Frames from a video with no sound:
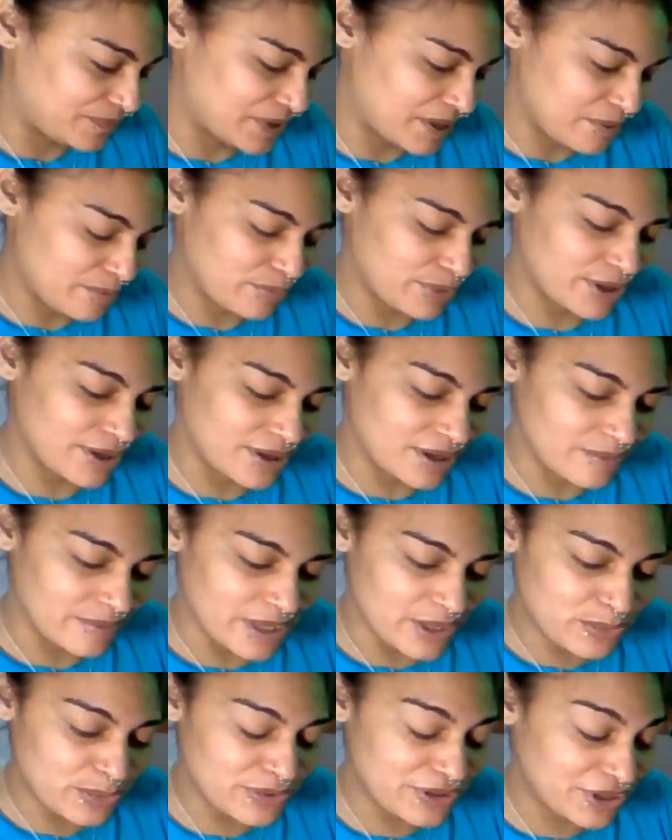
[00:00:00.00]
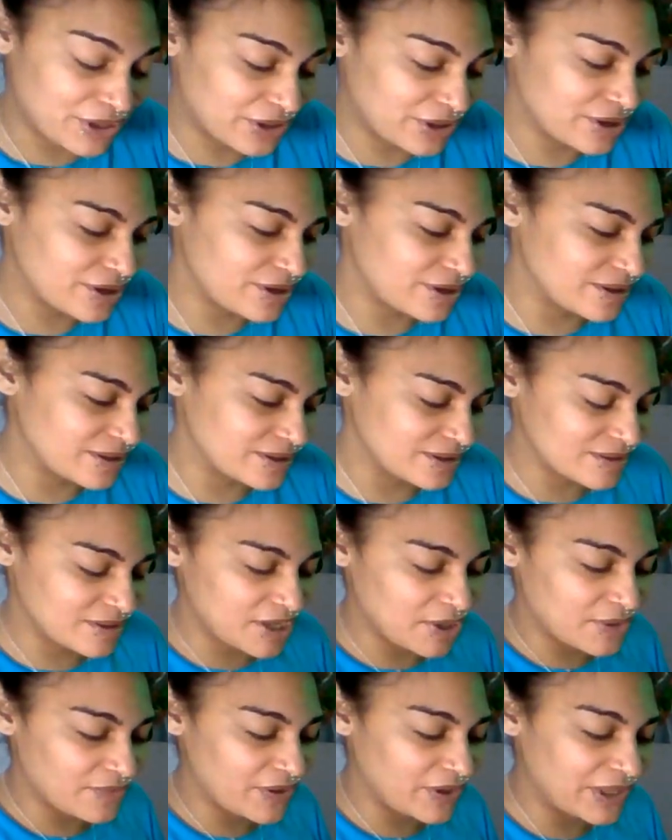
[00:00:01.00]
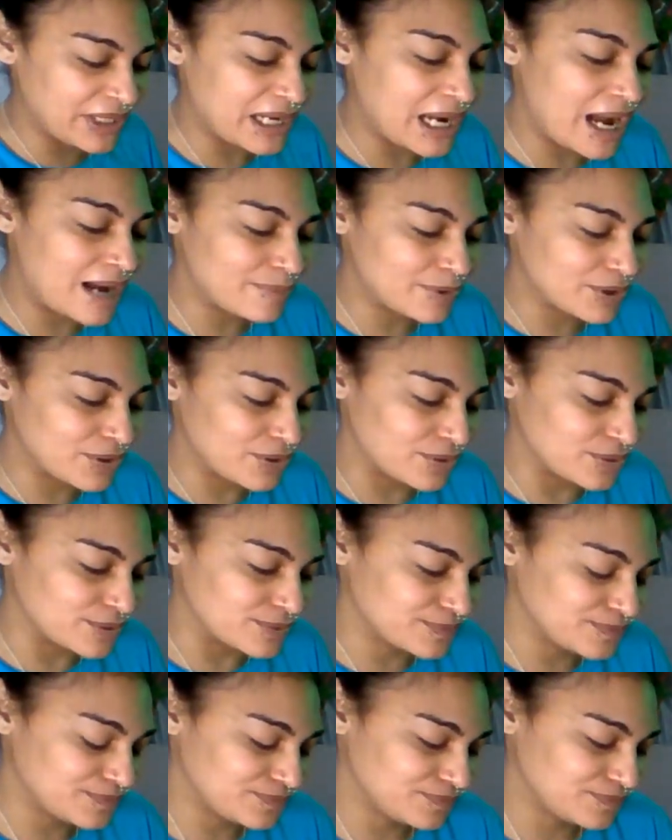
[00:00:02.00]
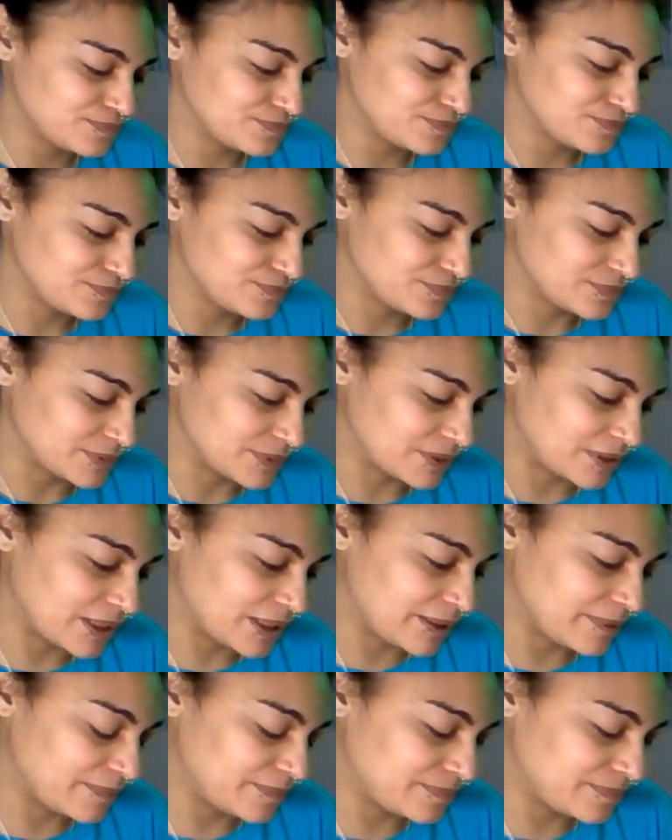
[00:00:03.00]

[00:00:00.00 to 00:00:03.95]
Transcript: But they're very comical, right?